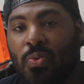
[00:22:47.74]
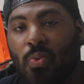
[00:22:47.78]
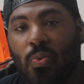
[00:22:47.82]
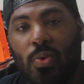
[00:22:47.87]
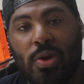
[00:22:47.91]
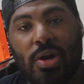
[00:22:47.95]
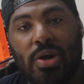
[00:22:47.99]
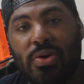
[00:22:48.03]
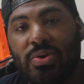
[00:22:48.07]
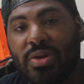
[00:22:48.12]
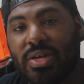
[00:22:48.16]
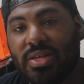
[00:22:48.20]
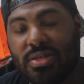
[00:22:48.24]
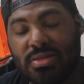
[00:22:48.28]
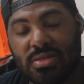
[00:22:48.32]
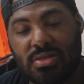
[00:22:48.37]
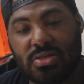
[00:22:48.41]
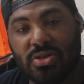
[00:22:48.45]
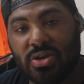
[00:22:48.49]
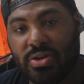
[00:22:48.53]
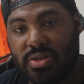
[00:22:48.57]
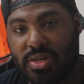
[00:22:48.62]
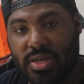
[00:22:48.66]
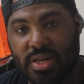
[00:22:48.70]
We don't need to
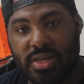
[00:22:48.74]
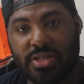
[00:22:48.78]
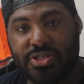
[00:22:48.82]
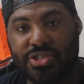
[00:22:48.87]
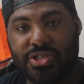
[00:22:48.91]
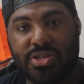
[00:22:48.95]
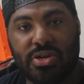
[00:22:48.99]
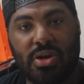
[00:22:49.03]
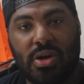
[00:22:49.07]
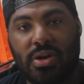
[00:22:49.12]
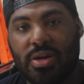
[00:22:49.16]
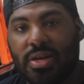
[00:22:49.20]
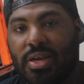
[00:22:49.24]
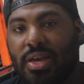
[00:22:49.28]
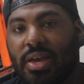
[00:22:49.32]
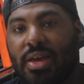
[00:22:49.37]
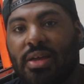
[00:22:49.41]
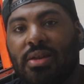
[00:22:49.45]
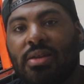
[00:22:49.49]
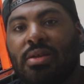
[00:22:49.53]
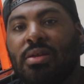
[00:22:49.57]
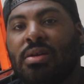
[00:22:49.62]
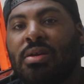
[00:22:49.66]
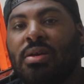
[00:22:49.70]
turn the engine on
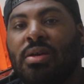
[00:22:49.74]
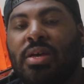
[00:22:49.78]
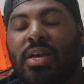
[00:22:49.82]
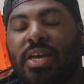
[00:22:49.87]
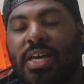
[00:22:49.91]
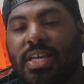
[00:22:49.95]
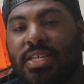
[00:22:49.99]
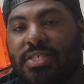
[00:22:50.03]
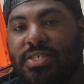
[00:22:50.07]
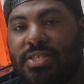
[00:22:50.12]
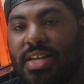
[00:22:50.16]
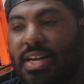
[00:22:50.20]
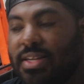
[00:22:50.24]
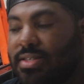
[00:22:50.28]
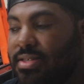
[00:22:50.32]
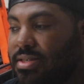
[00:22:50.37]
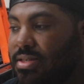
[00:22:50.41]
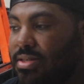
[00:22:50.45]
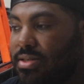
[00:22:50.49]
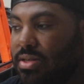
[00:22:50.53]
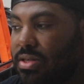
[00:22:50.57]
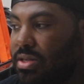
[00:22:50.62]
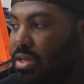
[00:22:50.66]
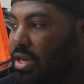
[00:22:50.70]
again.
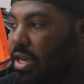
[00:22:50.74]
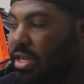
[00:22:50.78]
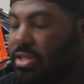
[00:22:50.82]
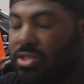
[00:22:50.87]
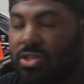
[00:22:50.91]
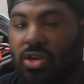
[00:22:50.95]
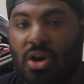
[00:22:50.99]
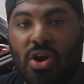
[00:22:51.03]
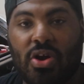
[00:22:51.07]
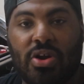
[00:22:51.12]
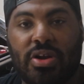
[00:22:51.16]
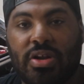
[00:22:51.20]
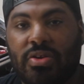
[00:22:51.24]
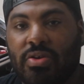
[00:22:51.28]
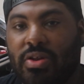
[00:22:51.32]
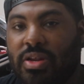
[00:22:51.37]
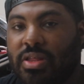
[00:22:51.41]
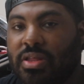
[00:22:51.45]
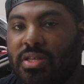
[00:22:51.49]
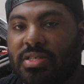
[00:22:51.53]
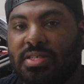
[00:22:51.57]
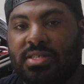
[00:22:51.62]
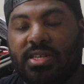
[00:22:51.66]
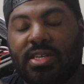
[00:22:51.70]
It's already
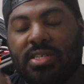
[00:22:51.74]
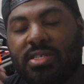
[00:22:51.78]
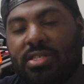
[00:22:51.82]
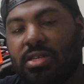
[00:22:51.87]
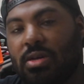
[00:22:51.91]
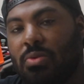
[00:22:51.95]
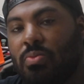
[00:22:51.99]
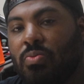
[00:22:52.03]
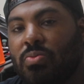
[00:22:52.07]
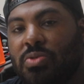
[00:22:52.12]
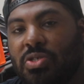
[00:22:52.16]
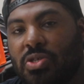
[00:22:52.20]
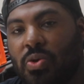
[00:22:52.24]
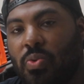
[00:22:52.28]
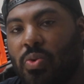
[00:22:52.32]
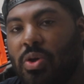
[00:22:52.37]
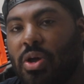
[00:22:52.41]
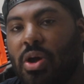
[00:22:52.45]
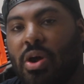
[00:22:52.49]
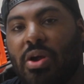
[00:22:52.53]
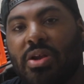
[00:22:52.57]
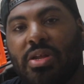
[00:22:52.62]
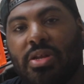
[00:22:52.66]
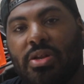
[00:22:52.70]
in the system, so
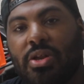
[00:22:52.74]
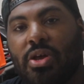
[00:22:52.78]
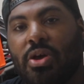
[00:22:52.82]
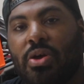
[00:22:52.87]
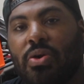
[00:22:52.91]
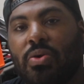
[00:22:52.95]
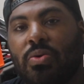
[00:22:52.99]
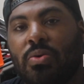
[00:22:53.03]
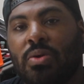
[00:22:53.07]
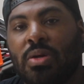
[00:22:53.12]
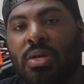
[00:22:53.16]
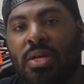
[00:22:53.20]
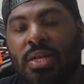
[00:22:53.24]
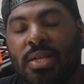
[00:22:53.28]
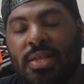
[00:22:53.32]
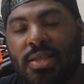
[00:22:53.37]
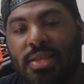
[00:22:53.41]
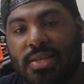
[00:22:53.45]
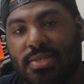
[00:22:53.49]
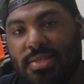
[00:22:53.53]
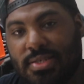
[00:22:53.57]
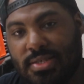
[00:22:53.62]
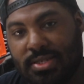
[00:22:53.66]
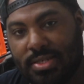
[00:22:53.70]
we already know
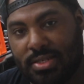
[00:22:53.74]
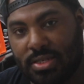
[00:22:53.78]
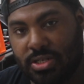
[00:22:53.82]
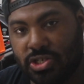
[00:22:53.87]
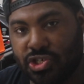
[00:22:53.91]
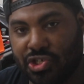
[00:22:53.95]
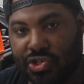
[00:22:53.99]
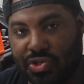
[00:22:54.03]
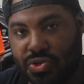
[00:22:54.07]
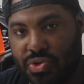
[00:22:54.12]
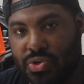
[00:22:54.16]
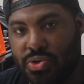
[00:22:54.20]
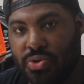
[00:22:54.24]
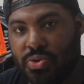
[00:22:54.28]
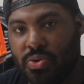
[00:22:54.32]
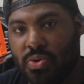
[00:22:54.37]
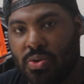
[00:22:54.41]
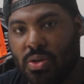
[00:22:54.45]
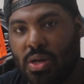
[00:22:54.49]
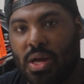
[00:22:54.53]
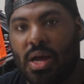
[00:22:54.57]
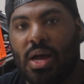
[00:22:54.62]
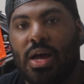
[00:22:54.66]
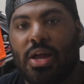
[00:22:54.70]
this is the true
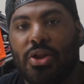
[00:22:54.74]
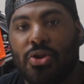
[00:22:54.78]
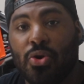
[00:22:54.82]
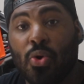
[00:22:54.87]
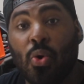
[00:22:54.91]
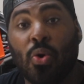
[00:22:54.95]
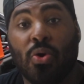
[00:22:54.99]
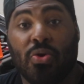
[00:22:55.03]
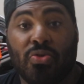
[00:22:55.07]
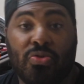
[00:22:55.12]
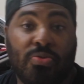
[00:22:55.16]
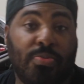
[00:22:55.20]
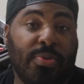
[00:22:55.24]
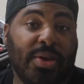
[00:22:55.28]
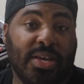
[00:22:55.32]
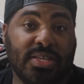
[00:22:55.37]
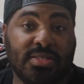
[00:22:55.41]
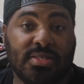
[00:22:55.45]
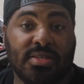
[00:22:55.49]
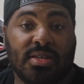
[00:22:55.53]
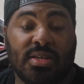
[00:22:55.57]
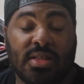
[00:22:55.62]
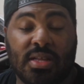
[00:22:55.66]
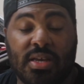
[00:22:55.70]
north,
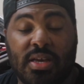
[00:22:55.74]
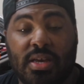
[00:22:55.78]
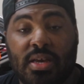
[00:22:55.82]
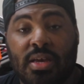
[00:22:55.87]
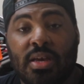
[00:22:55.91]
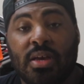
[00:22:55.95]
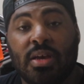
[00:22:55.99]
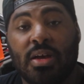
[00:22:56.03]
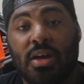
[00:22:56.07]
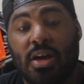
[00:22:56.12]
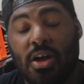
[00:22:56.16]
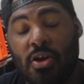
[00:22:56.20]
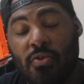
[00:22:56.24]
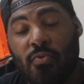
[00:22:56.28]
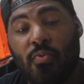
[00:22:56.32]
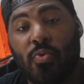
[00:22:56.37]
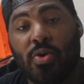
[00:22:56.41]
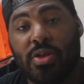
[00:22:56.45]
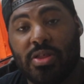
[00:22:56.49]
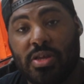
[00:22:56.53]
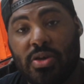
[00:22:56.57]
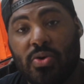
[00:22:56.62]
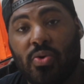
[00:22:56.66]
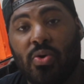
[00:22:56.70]
basically, of
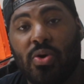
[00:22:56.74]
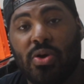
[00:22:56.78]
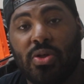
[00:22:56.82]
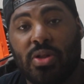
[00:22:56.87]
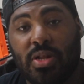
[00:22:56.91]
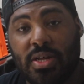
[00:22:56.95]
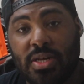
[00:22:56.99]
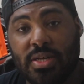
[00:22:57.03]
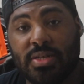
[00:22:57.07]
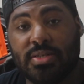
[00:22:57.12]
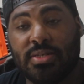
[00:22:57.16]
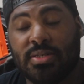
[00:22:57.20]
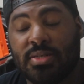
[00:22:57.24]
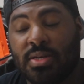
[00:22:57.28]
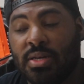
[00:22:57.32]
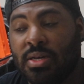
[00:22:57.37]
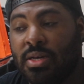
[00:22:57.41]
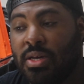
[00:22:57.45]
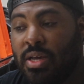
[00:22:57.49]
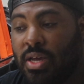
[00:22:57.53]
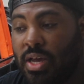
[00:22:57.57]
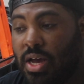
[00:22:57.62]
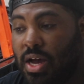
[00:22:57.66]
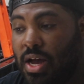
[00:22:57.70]
where the oil is.
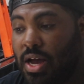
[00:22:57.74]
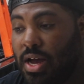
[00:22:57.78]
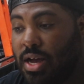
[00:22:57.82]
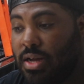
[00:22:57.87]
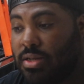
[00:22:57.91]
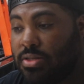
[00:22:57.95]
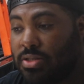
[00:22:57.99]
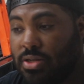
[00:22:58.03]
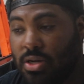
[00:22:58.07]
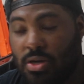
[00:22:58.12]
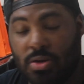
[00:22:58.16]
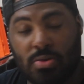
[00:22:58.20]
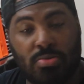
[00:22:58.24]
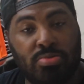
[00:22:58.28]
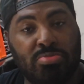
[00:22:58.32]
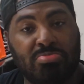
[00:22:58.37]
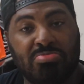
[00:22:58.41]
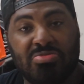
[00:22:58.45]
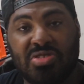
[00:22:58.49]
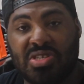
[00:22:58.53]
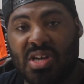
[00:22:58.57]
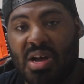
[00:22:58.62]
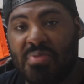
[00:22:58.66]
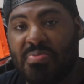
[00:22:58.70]
So
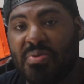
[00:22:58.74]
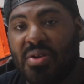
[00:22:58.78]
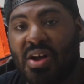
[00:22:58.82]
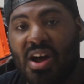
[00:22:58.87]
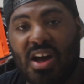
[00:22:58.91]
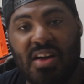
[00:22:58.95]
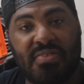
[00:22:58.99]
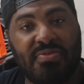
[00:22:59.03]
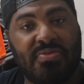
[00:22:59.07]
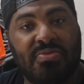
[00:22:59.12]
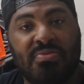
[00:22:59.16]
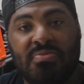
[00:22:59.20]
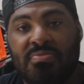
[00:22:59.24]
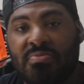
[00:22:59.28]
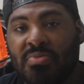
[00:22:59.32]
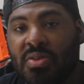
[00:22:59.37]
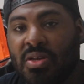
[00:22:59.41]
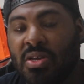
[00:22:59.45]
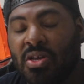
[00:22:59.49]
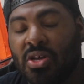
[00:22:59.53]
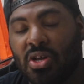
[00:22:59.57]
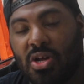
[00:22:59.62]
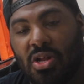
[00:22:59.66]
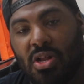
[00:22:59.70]
top it off,
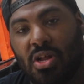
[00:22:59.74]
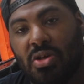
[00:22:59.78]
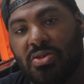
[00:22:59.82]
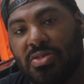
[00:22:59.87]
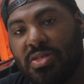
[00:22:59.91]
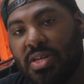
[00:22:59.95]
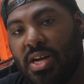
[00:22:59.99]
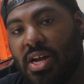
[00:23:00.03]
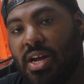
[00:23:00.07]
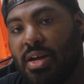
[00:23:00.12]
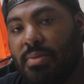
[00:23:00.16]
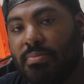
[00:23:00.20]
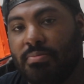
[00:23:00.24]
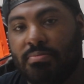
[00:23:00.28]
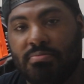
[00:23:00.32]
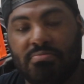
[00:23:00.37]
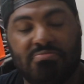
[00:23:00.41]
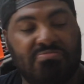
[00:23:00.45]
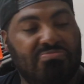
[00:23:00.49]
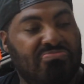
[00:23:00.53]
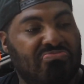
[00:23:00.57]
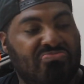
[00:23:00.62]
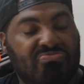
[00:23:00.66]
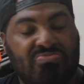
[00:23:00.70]
close it up,
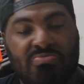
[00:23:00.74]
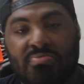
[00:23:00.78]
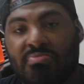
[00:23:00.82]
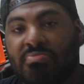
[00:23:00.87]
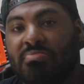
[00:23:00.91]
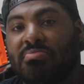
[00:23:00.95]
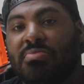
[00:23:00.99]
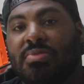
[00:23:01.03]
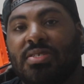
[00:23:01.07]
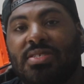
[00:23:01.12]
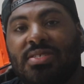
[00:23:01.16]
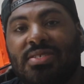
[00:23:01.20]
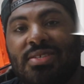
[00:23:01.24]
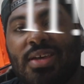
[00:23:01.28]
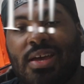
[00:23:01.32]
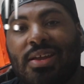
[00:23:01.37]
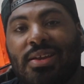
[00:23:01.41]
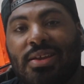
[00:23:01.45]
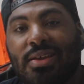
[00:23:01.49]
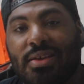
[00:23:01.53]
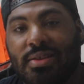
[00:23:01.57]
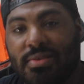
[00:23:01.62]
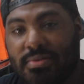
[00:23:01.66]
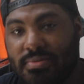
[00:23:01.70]

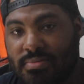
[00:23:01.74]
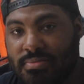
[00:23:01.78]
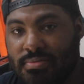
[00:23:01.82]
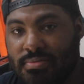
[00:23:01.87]
send it.